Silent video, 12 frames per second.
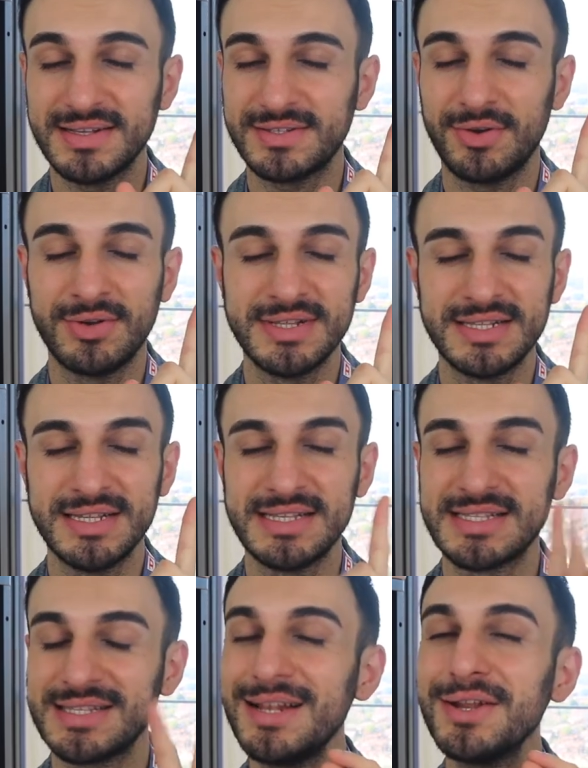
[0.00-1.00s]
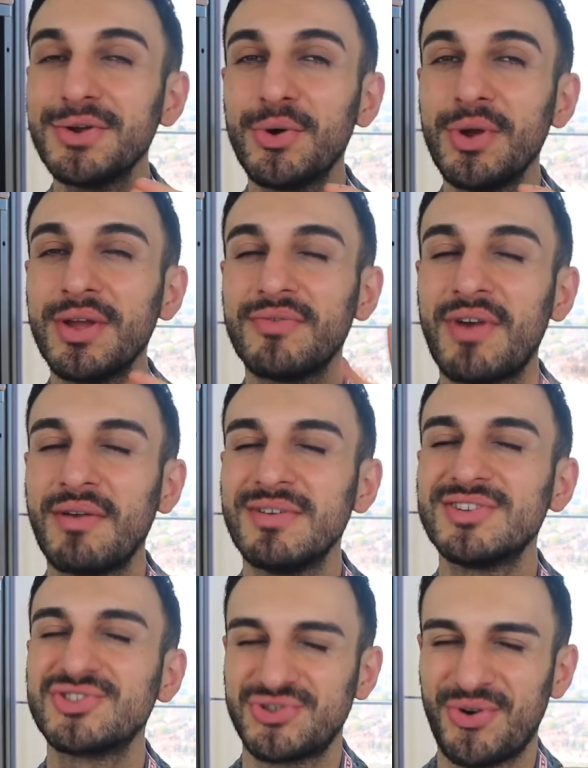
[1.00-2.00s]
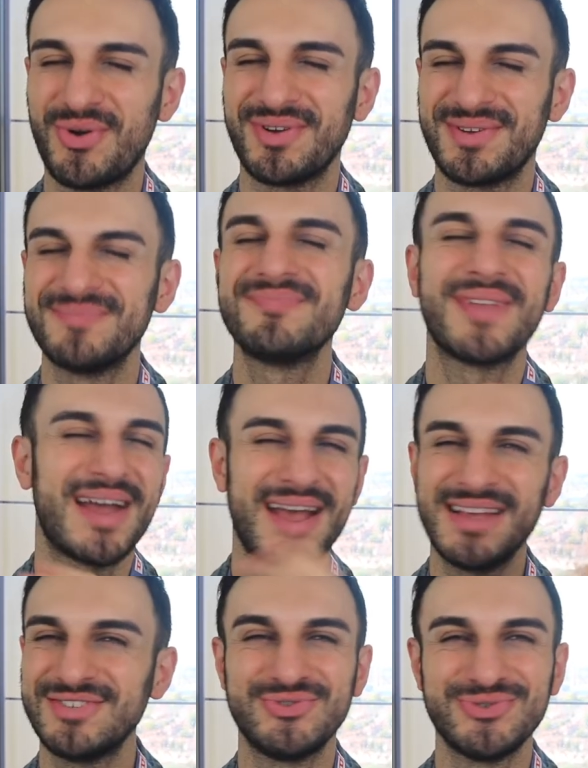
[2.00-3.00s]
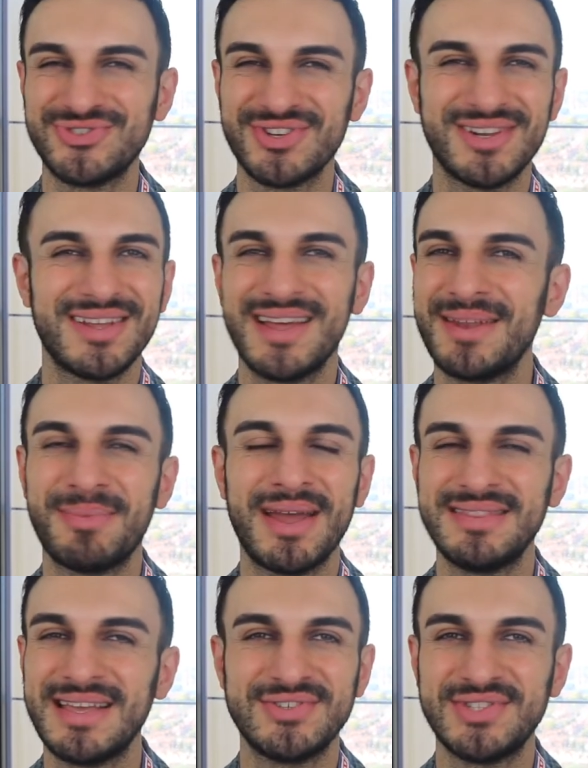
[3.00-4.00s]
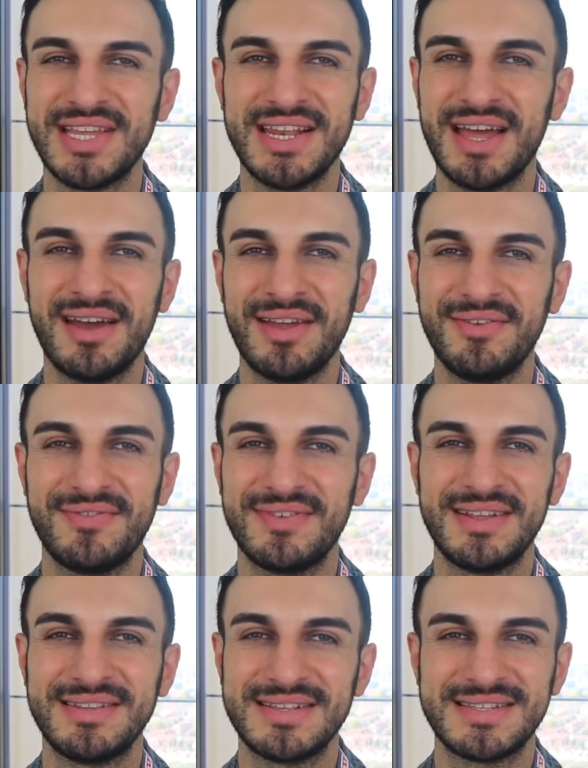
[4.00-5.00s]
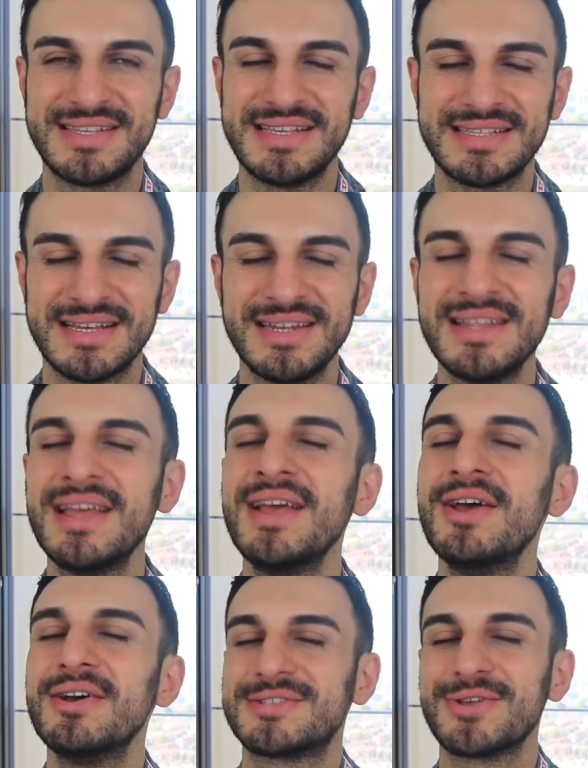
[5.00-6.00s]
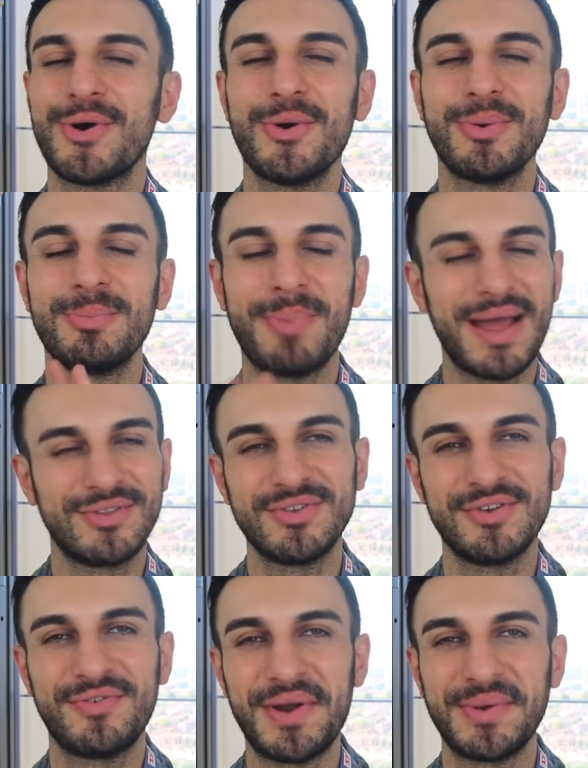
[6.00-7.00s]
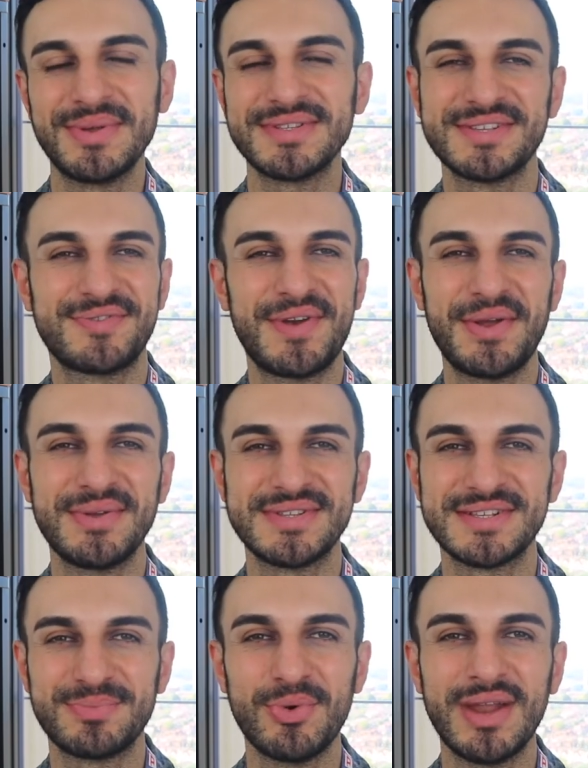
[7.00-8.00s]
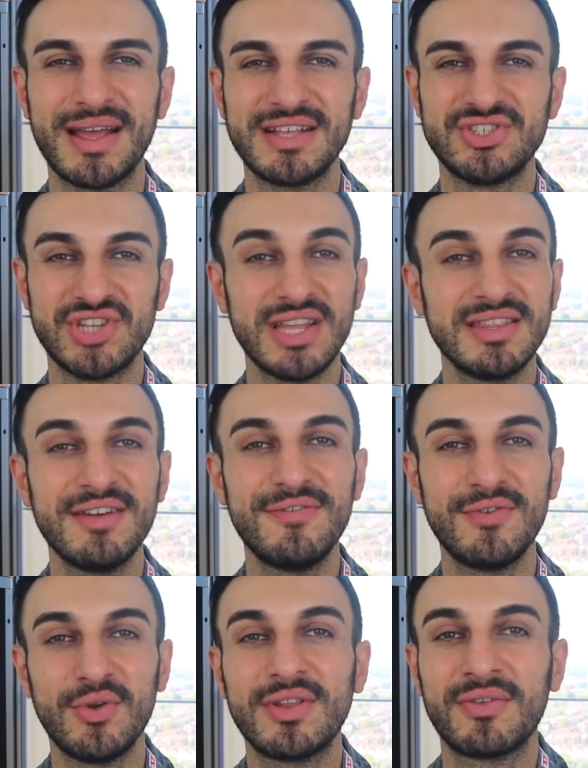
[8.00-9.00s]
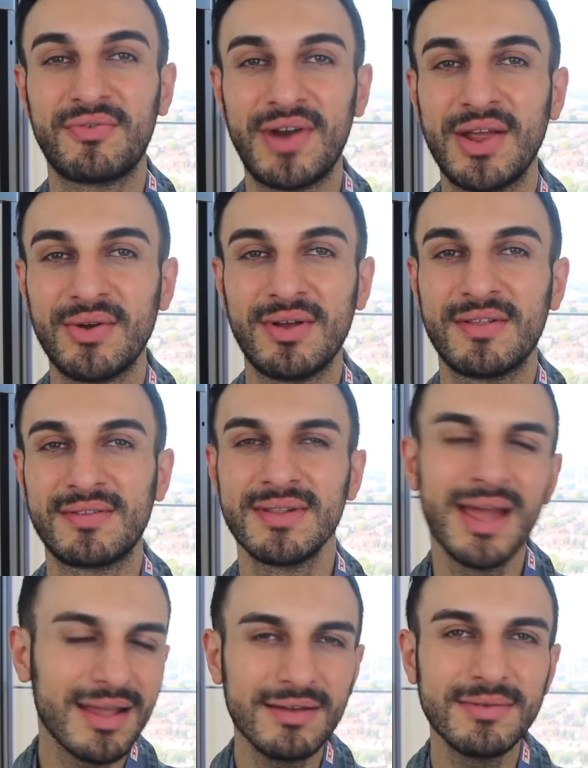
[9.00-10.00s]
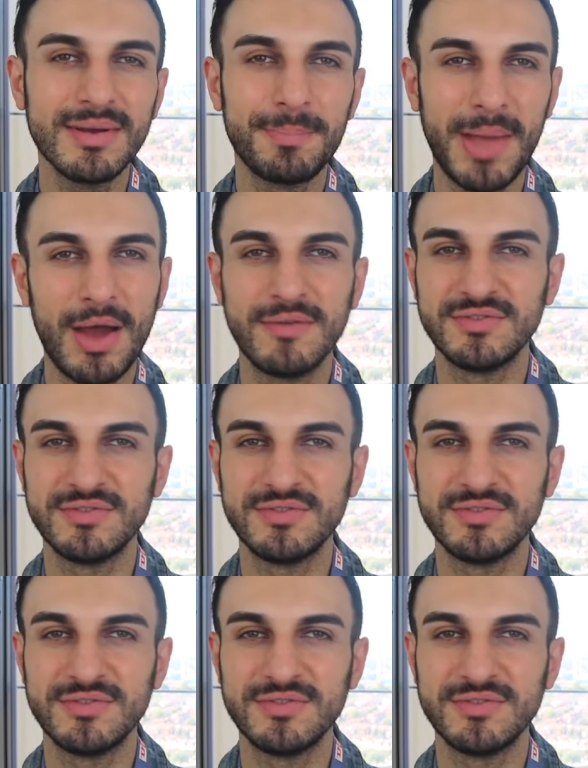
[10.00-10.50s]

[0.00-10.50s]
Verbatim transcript: is honestly still going very strong, as usual, in my day-to-day life and this season. So back to the fragrance. This fragrance is more like a gender fluid fragrance, like a pair